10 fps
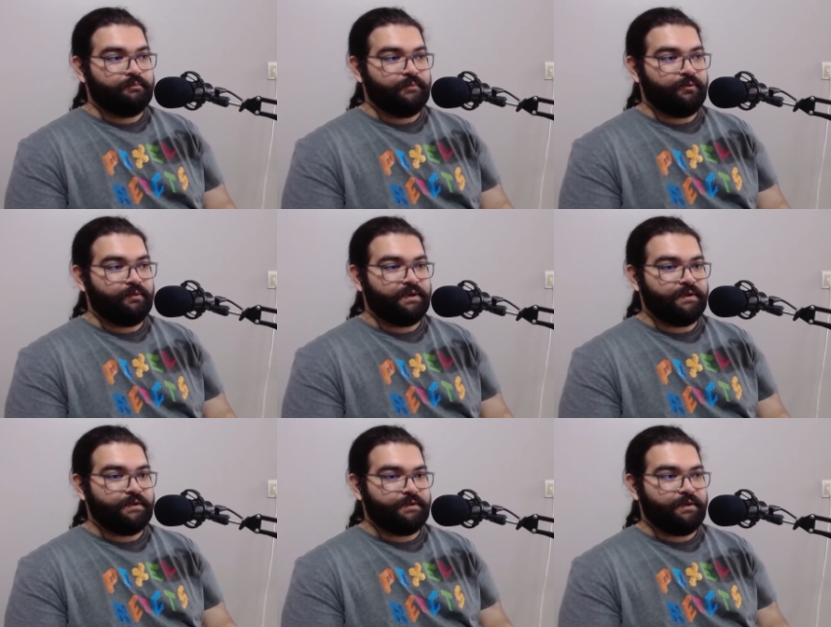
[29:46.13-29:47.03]
Oh, what
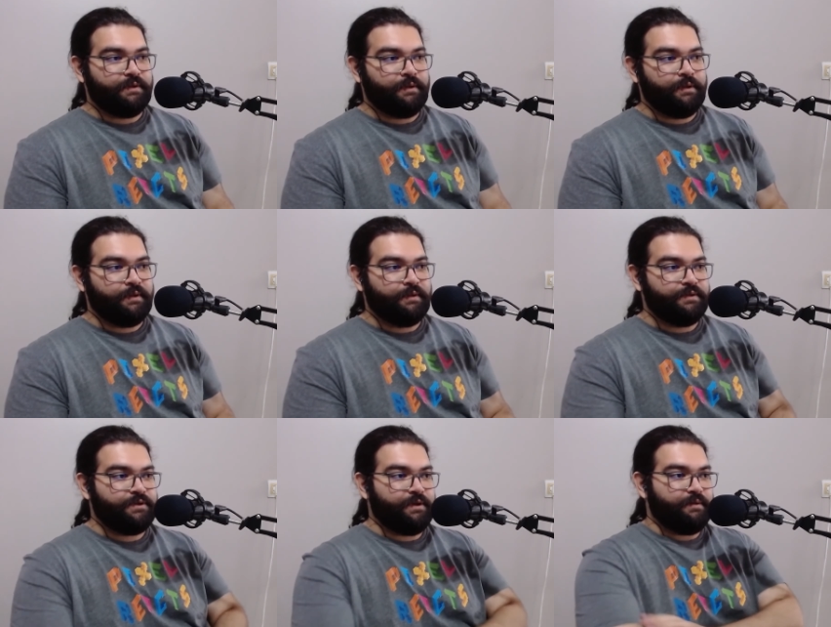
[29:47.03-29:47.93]
is that? Is
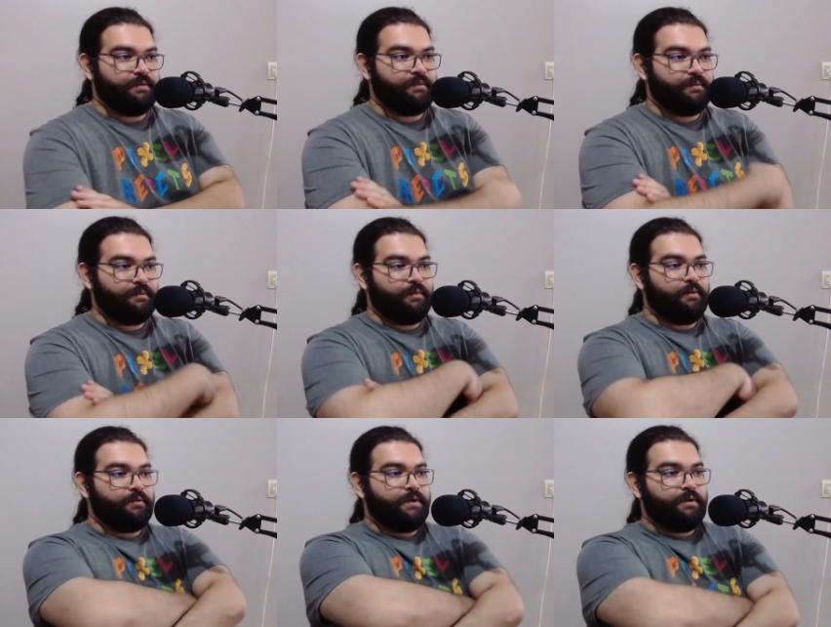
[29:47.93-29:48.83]
she
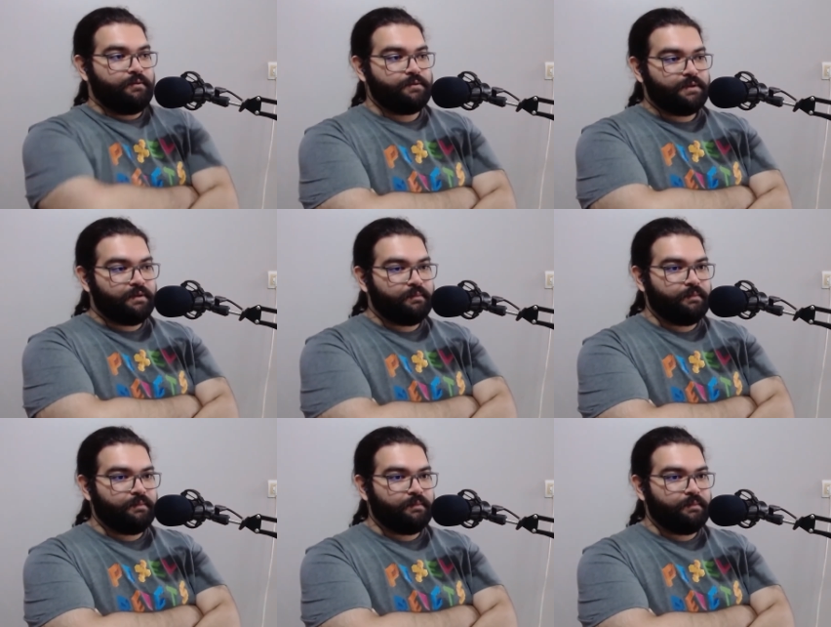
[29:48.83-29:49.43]
hurting herself?